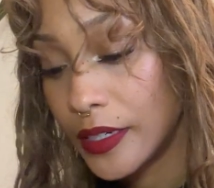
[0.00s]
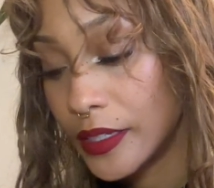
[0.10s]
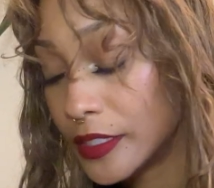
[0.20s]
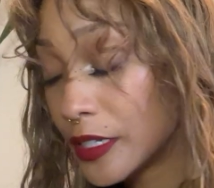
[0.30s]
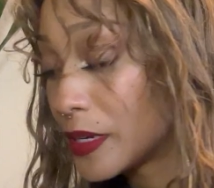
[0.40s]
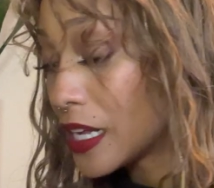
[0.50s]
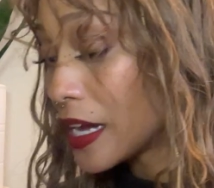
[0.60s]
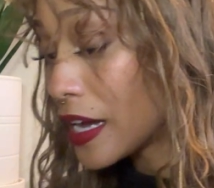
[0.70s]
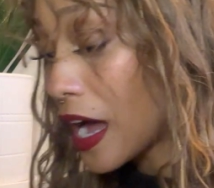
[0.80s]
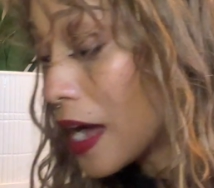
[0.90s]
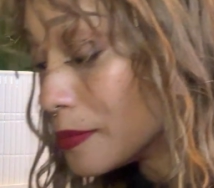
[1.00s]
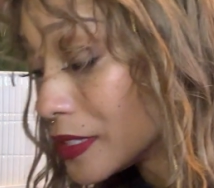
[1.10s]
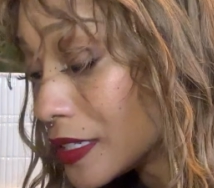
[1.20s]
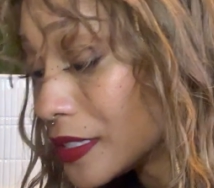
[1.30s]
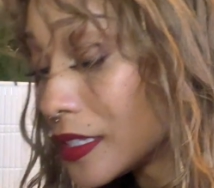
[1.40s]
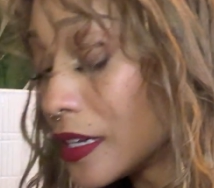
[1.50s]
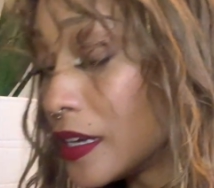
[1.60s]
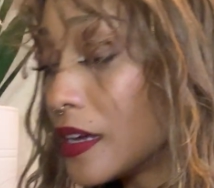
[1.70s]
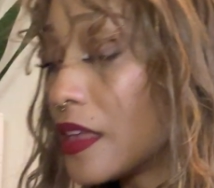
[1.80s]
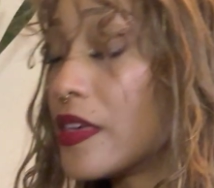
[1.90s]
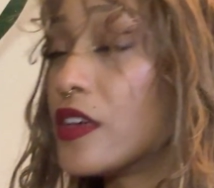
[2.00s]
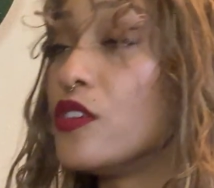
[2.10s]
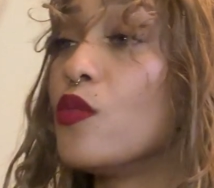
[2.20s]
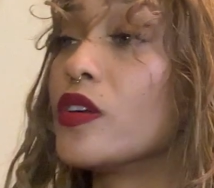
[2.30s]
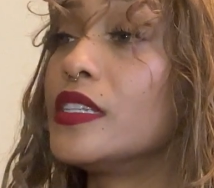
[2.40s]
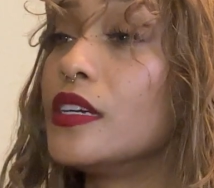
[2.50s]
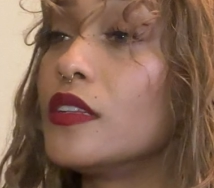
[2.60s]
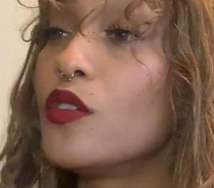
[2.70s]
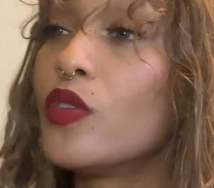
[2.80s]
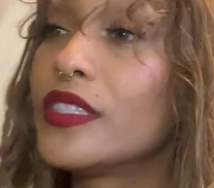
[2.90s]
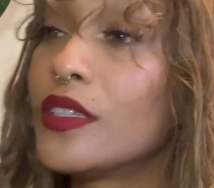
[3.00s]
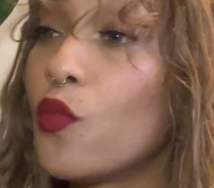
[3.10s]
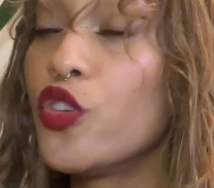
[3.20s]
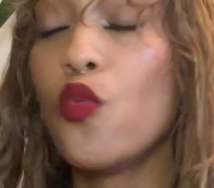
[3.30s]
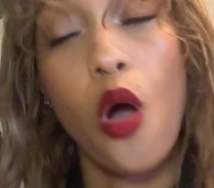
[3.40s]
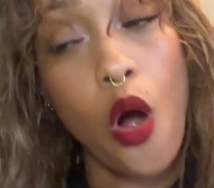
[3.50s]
Gemini, I'm sensing that you are dealing with someone,